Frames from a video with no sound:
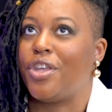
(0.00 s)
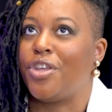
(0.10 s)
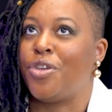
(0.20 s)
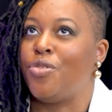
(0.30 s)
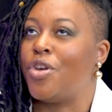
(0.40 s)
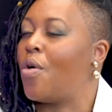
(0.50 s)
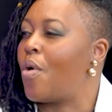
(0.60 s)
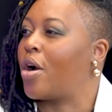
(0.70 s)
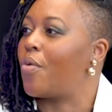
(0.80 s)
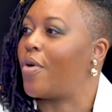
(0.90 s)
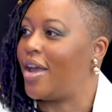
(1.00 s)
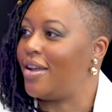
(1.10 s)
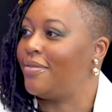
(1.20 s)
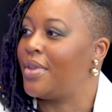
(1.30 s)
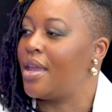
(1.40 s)
You don't walk away.
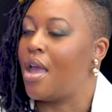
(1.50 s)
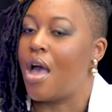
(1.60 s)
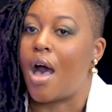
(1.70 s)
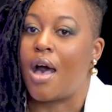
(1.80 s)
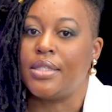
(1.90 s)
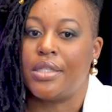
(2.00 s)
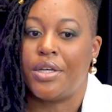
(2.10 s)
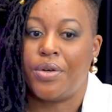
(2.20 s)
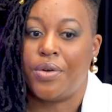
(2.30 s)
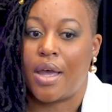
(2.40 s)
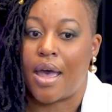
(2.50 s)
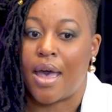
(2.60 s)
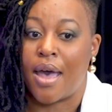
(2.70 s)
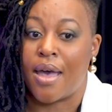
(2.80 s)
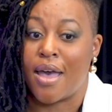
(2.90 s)
Also,
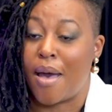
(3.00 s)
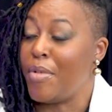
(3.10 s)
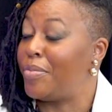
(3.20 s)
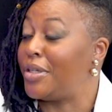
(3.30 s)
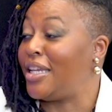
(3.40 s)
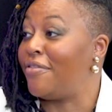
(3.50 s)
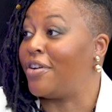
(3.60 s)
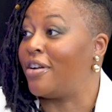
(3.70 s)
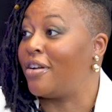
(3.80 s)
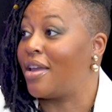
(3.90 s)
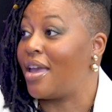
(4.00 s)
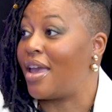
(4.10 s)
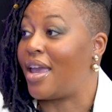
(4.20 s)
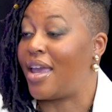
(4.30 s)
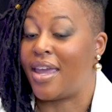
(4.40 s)
I'm a believer,
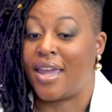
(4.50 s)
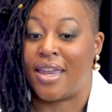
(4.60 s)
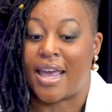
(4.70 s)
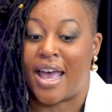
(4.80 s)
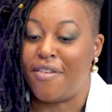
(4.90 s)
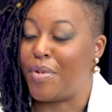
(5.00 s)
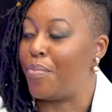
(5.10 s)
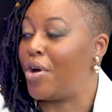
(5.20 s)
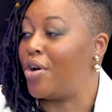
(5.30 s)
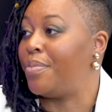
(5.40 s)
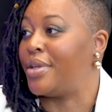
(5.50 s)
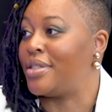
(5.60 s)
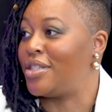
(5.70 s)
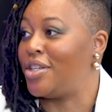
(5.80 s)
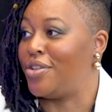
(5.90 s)
and I have been
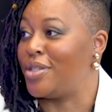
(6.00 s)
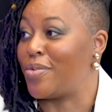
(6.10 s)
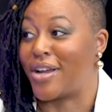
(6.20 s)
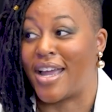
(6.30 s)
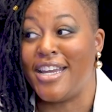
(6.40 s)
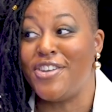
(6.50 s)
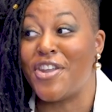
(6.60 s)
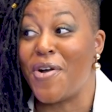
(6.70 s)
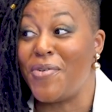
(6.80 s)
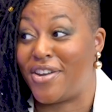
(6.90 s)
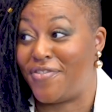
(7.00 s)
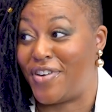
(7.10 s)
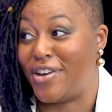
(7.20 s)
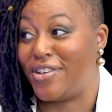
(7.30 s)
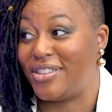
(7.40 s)
purposed to do this work. I didn't know it at
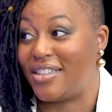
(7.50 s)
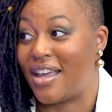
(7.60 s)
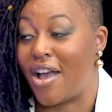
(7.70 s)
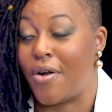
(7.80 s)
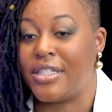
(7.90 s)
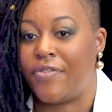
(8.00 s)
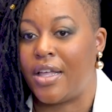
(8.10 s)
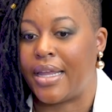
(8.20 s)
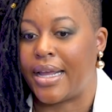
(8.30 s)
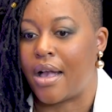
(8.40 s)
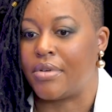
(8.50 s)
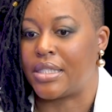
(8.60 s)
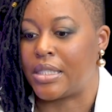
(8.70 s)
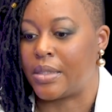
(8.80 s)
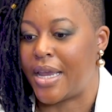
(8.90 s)
first. I always felt like I was
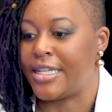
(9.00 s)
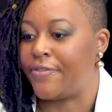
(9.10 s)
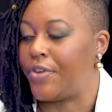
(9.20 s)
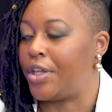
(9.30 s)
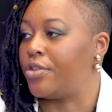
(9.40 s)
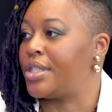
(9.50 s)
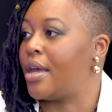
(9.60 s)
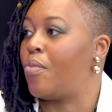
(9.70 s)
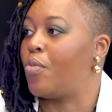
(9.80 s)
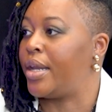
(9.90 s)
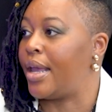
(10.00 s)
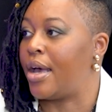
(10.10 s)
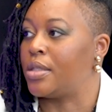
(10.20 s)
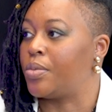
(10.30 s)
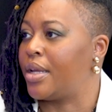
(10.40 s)
a space filler. Someone
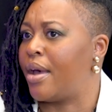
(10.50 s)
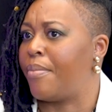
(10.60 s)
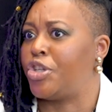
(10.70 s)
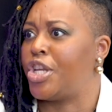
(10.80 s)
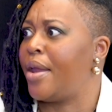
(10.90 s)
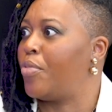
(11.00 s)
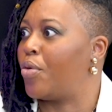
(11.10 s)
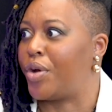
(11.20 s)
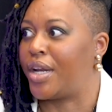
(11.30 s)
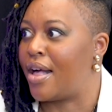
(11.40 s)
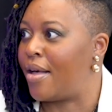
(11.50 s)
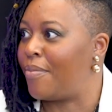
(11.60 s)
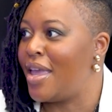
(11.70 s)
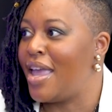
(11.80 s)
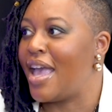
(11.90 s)
else would come, a chamber would come
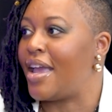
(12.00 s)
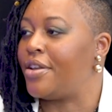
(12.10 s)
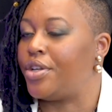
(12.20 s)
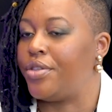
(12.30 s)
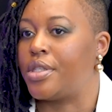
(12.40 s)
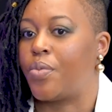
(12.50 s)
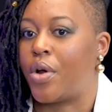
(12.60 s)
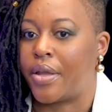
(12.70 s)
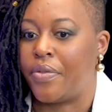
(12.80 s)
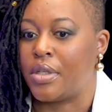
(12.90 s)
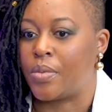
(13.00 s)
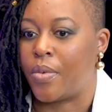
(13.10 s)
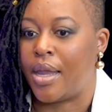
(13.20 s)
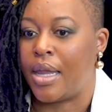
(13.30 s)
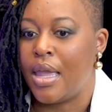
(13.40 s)
and do this work in this
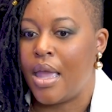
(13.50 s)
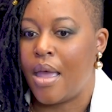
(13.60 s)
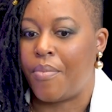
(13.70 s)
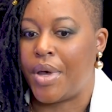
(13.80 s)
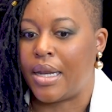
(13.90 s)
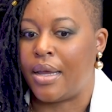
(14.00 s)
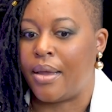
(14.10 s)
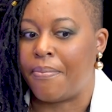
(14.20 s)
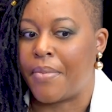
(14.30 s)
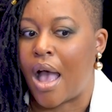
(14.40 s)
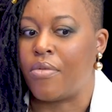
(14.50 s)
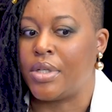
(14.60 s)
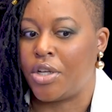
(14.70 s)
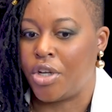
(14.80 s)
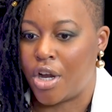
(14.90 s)
way. But I
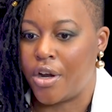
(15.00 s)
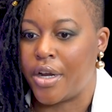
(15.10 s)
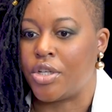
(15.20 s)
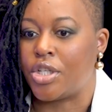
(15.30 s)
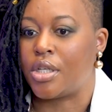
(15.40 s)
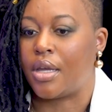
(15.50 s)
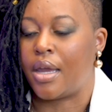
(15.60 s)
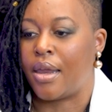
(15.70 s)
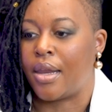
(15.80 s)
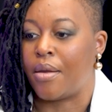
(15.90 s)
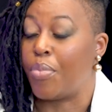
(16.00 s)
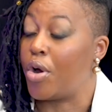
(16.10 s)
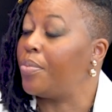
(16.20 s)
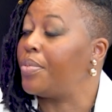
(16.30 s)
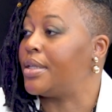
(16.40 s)
was encouraged and
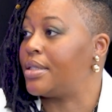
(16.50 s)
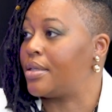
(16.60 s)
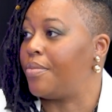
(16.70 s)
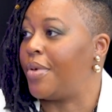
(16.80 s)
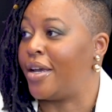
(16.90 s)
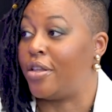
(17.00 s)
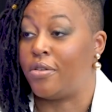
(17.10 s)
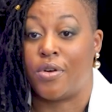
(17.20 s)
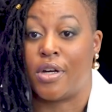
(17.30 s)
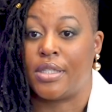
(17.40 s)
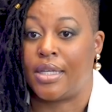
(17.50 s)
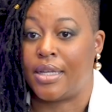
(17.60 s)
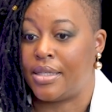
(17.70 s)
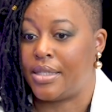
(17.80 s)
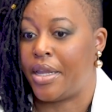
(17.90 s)
purposed by the Lord to
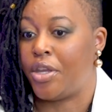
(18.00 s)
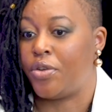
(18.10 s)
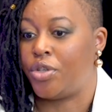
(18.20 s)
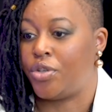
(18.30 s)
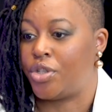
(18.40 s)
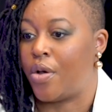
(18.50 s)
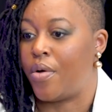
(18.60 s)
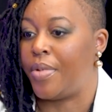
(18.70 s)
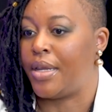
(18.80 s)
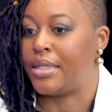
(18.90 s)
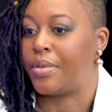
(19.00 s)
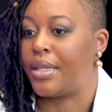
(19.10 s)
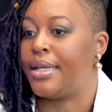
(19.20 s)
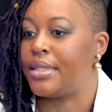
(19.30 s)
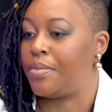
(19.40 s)
continue to show up, and He's
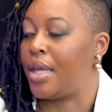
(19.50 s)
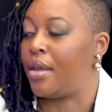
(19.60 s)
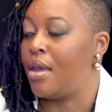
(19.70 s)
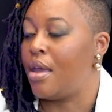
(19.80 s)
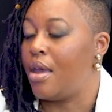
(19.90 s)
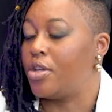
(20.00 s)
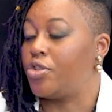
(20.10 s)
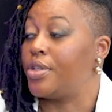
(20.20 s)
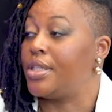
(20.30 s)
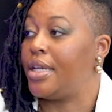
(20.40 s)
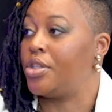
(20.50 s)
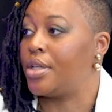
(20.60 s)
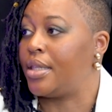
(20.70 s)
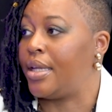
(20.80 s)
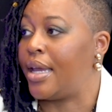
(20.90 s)
placed me
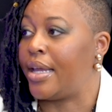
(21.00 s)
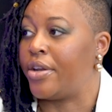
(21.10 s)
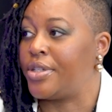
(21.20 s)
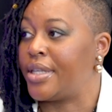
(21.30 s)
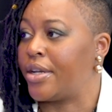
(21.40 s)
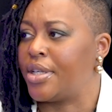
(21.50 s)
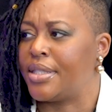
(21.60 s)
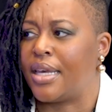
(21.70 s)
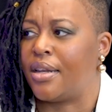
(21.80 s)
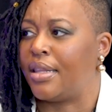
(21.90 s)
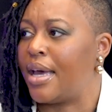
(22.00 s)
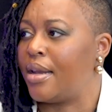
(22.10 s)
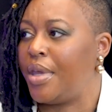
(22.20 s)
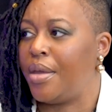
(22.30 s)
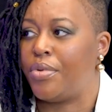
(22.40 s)
strategically at intersections that a lot of
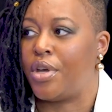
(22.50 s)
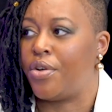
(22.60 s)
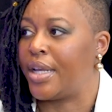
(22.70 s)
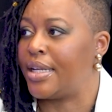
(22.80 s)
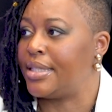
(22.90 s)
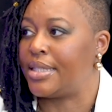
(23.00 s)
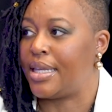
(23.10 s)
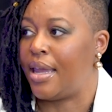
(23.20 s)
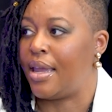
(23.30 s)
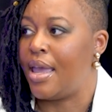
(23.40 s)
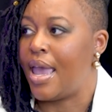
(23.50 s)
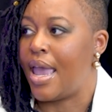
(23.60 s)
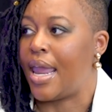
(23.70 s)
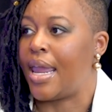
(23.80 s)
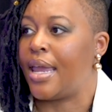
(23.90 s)
people don't get to see,
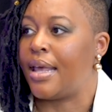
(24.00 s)
and